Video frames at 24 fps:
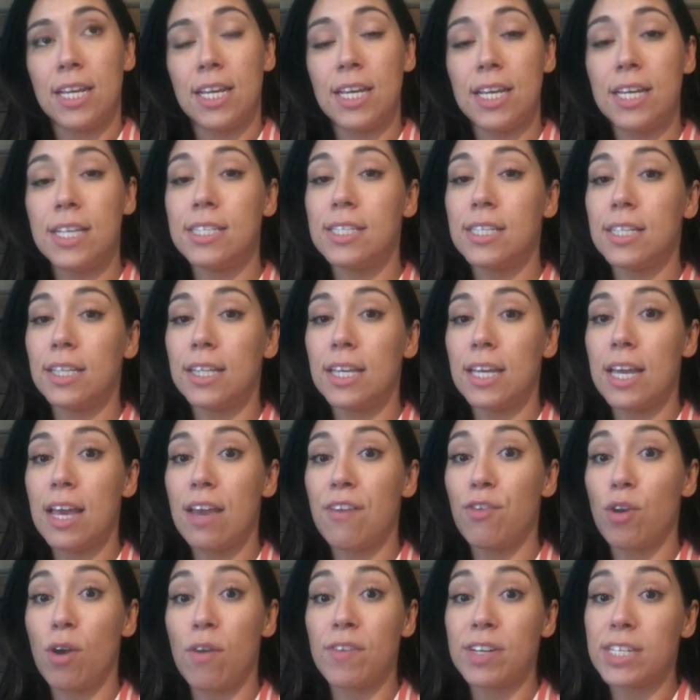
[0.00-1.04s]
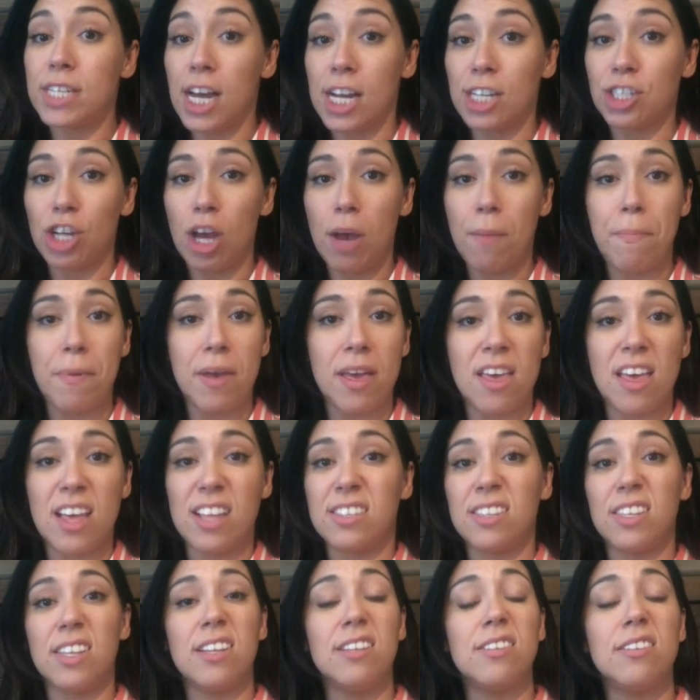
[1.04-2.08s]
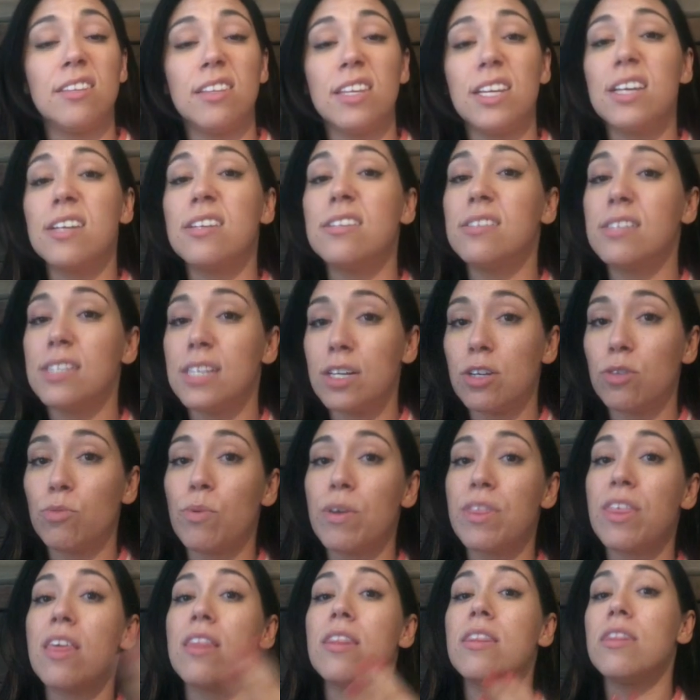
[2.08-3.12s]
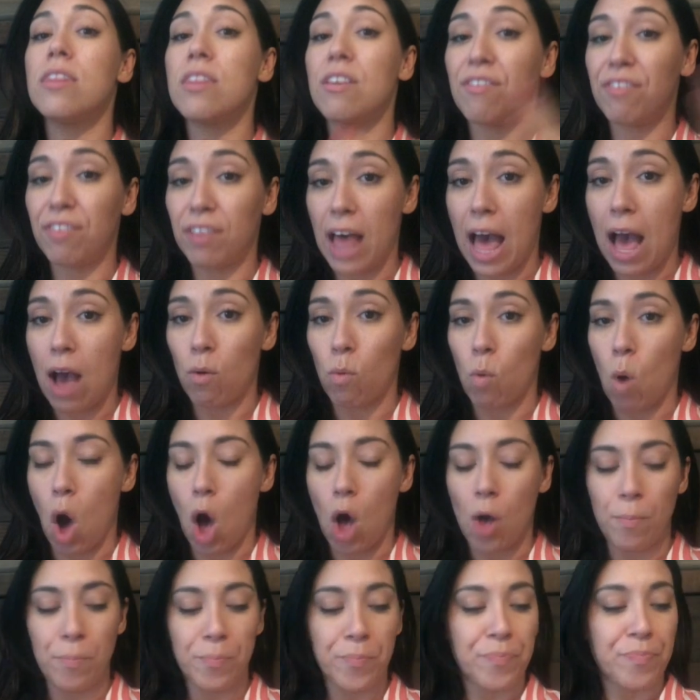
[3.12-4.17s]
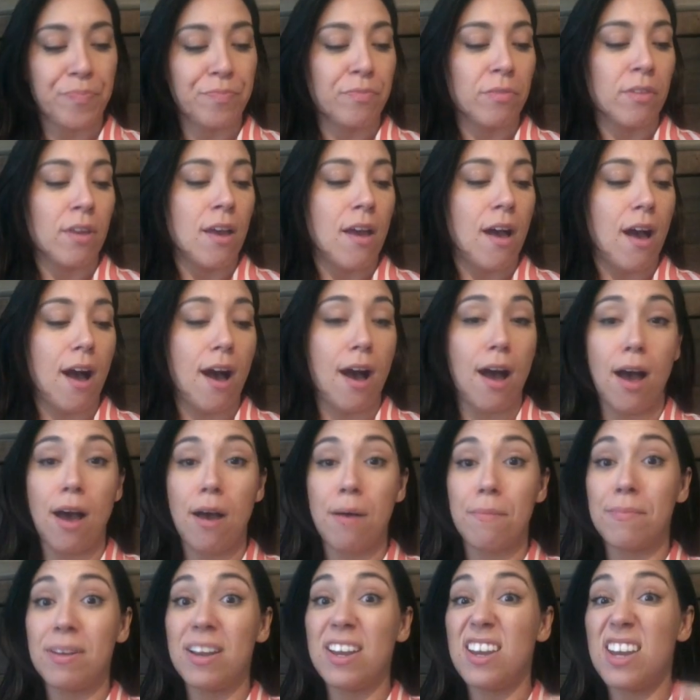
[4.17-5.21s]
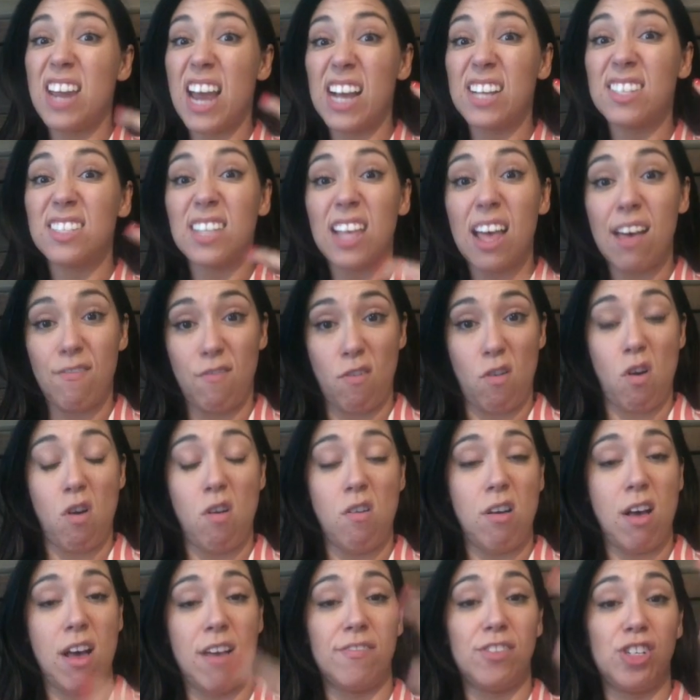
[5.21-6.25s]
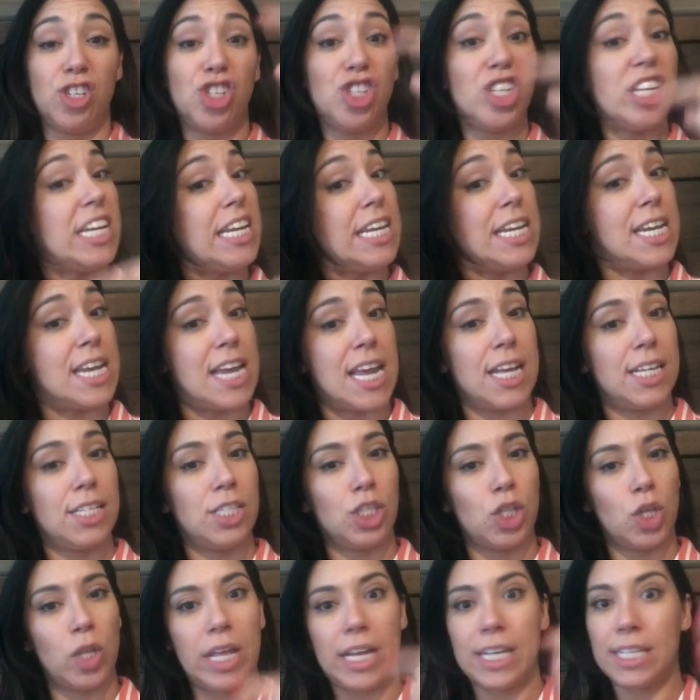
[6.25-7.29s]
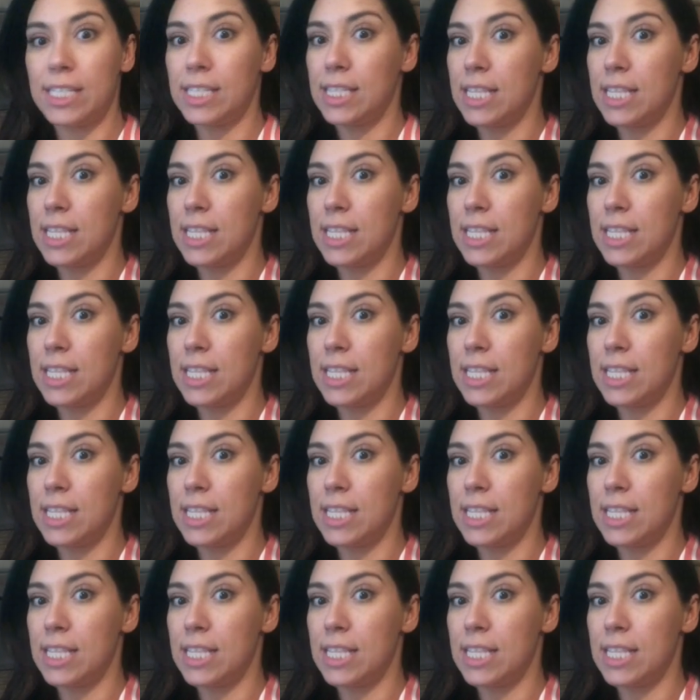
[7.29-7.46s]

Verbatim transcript: easily, if you have a touch up, it's easily concealed within the flat wall. Um, next level of sheenness, so like